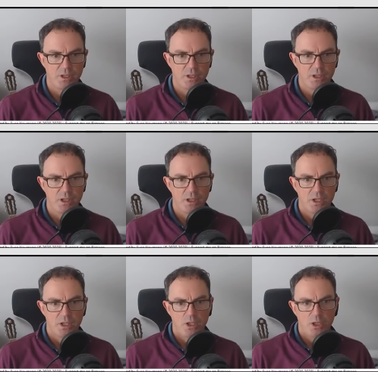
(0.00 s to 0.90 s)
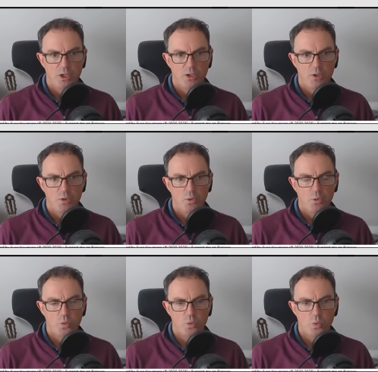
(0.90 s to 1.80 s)

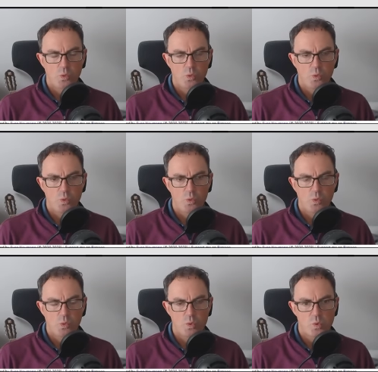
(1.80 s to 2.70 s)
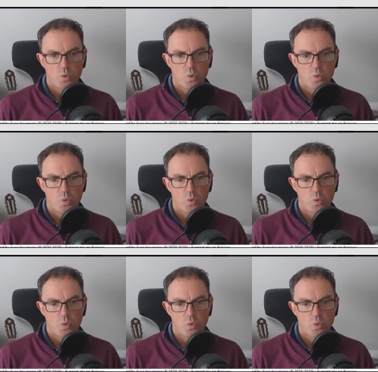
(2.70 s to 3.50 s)
[no speech]